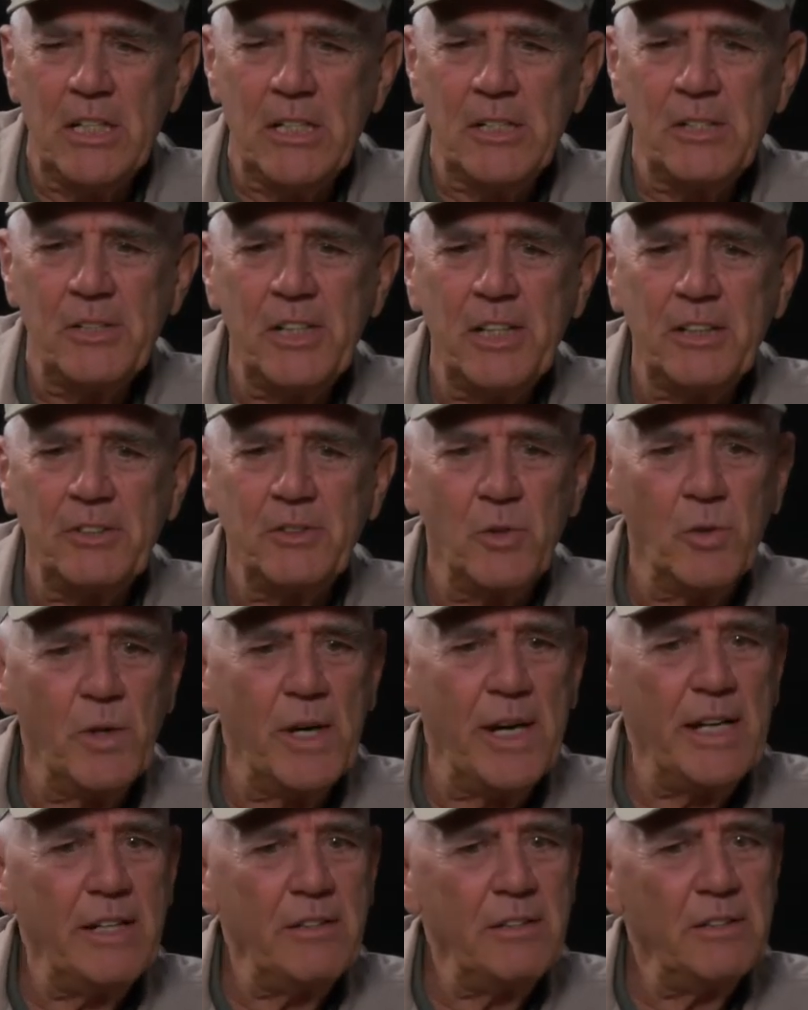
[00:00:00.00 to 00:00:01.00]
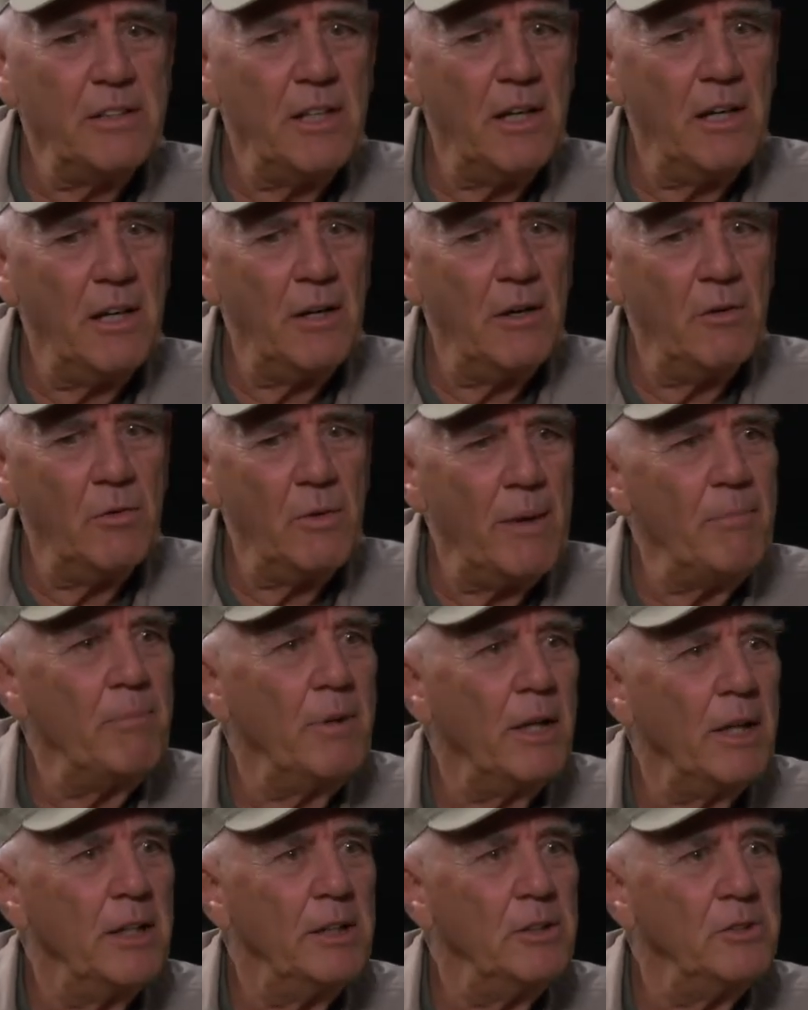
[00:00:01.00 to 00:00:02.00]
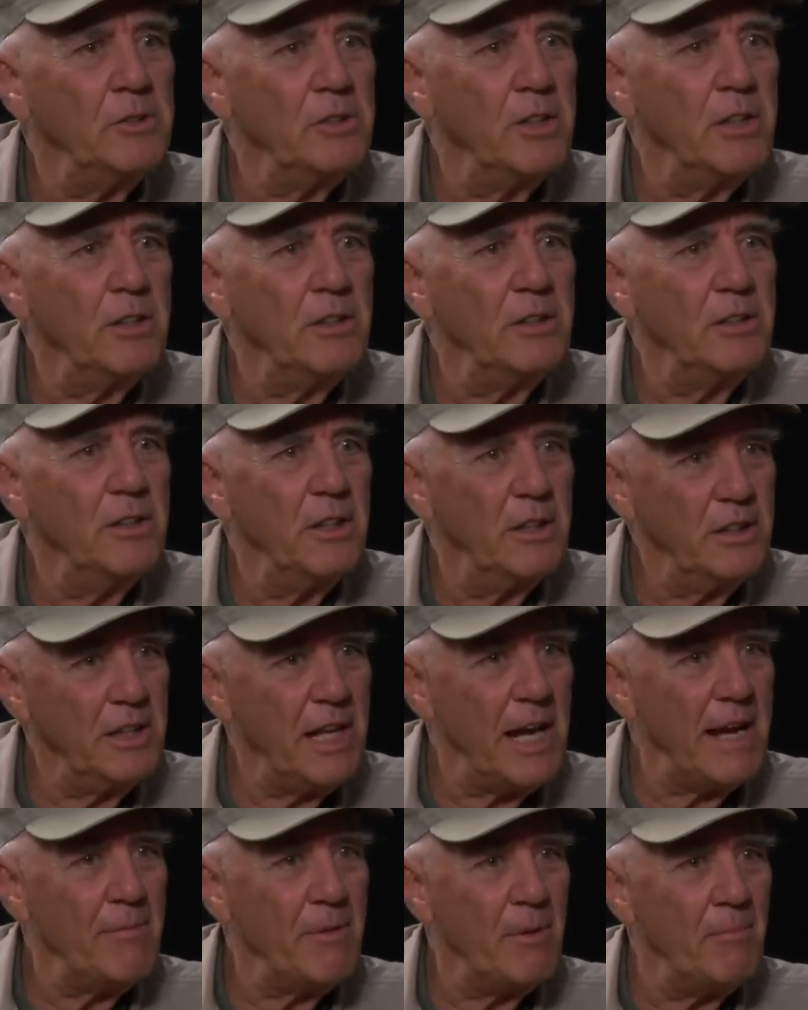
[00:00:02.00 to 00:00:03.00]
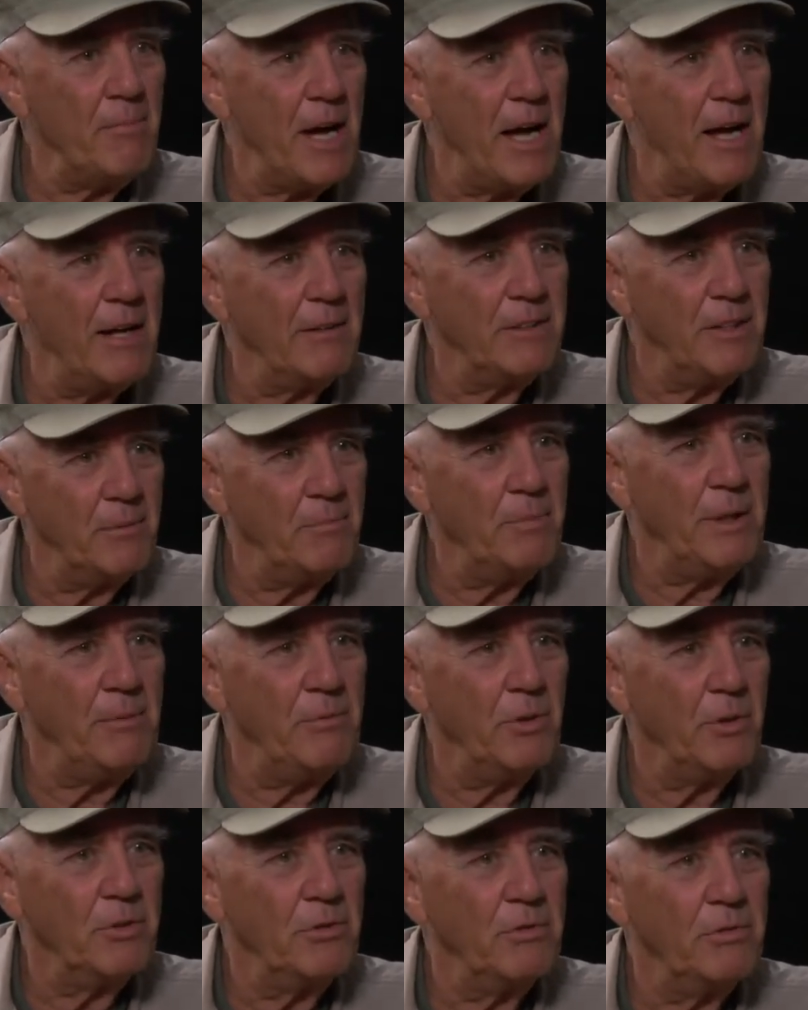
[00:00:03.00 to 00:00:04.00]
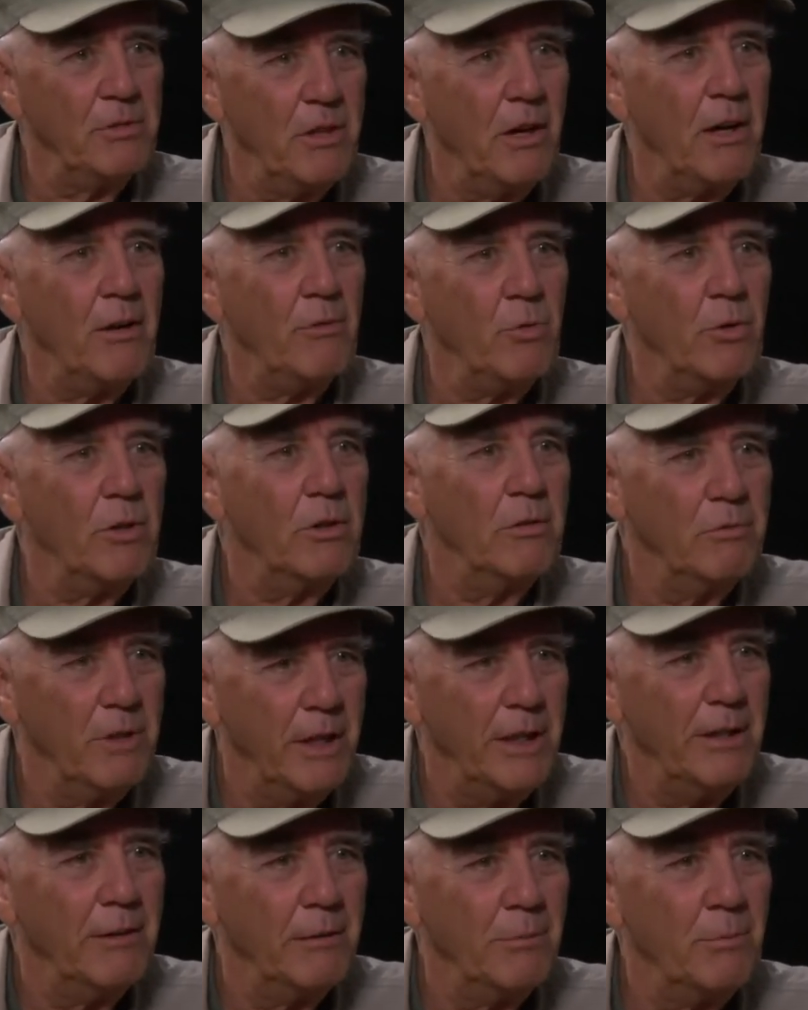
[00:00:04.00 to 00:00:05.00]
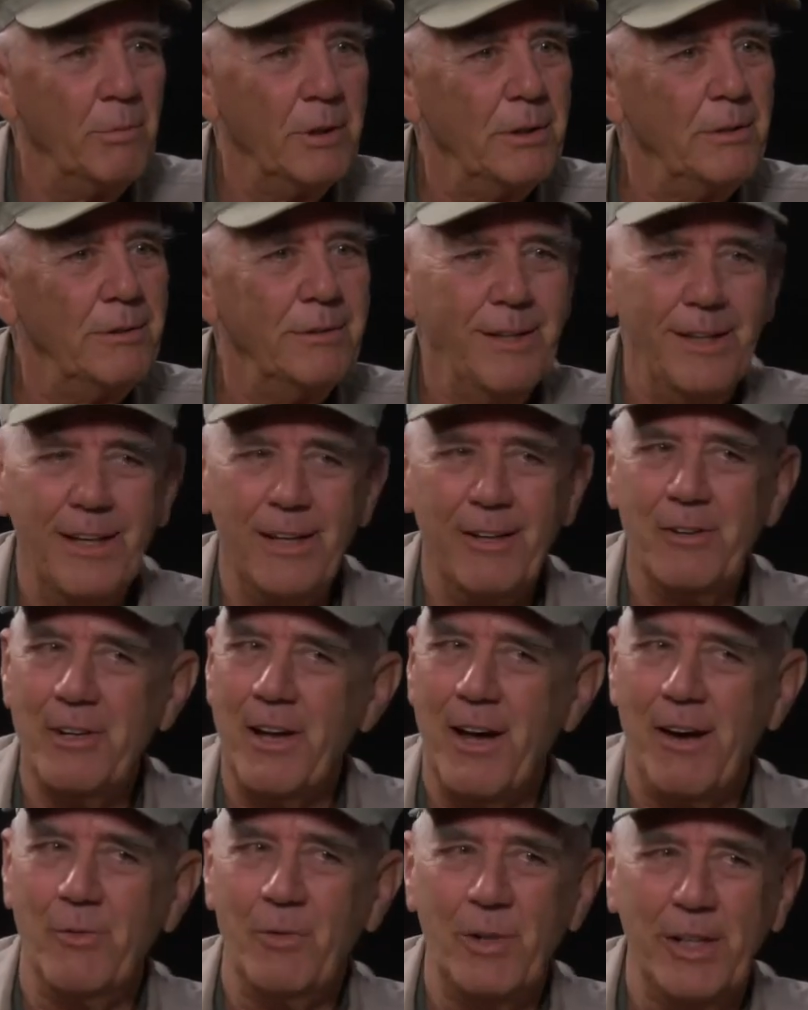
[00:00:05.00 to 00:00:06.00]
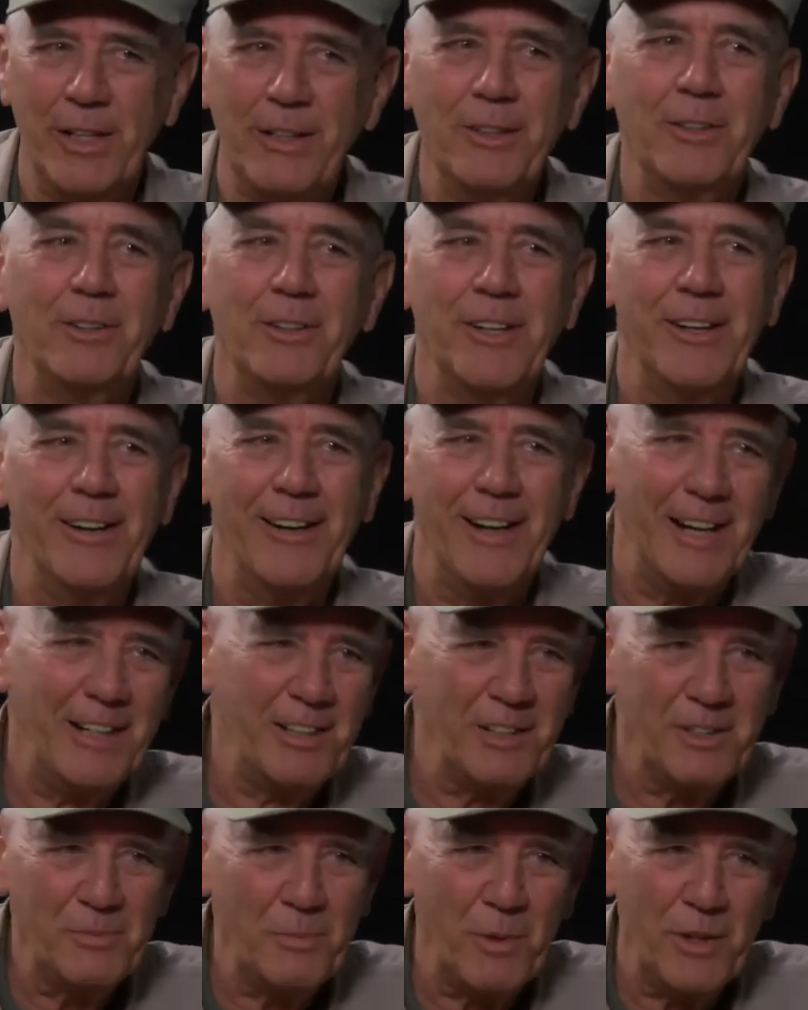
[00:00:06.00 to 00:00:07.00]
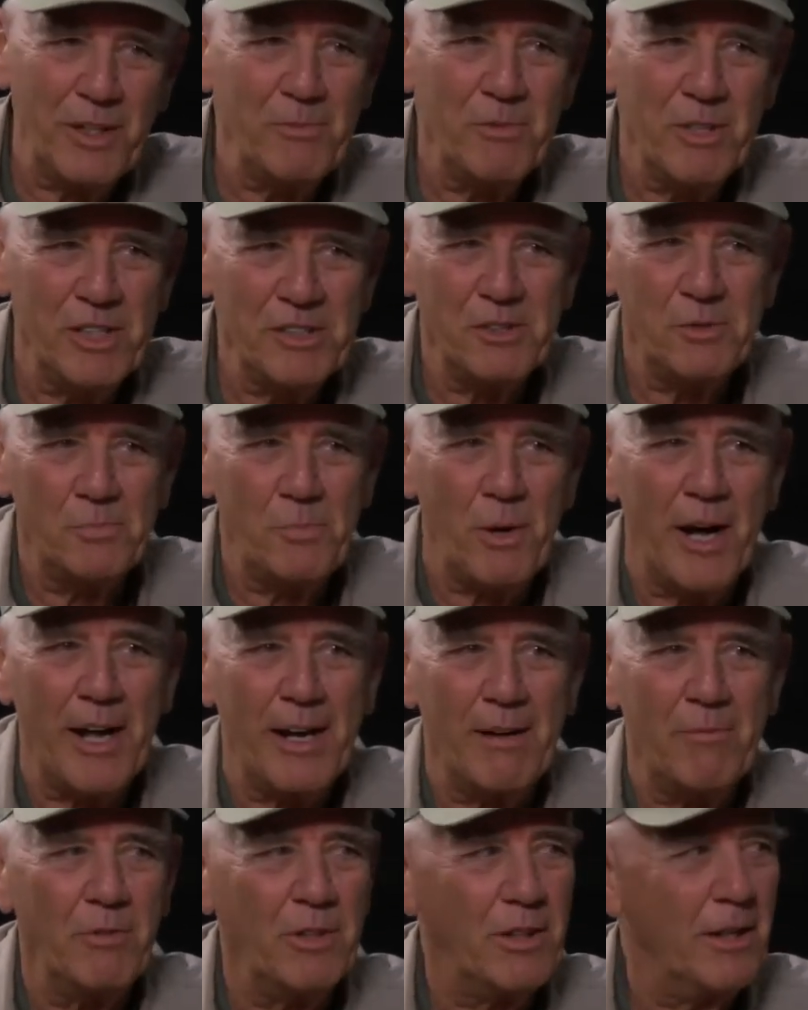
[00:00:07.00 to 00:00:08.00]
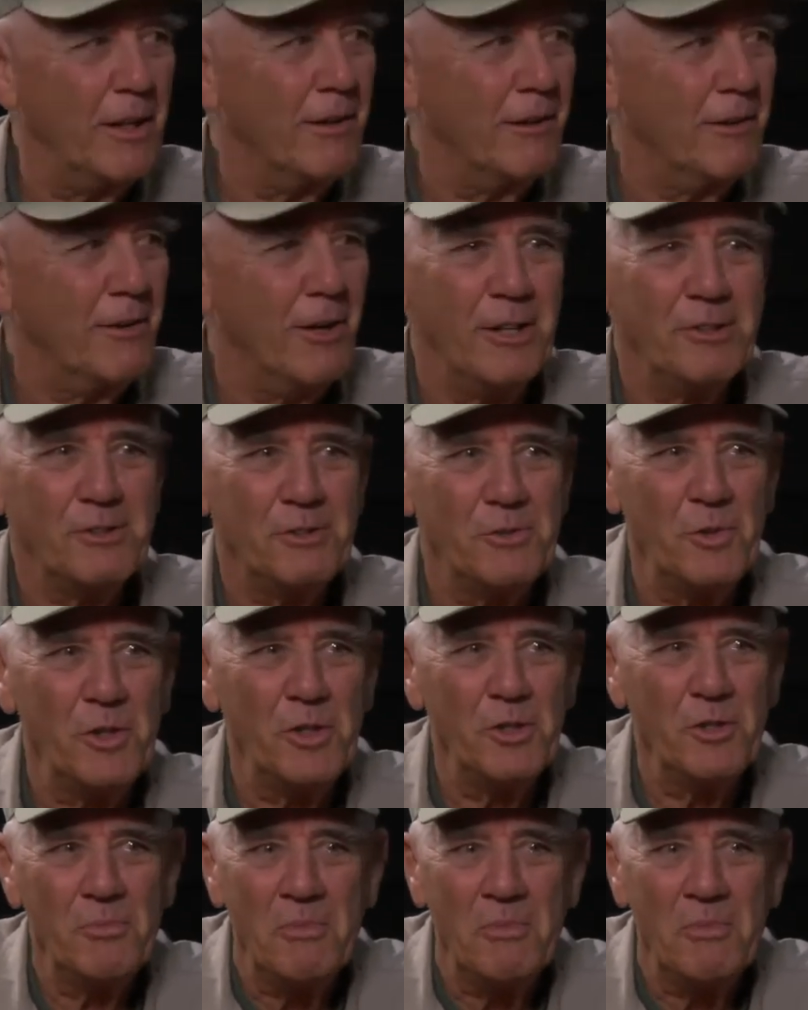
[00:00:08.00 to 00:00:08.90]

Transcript: 6 or 8 replicas that came about that people thought were real, but they are not real, and I can pretty much spot them clear across the room.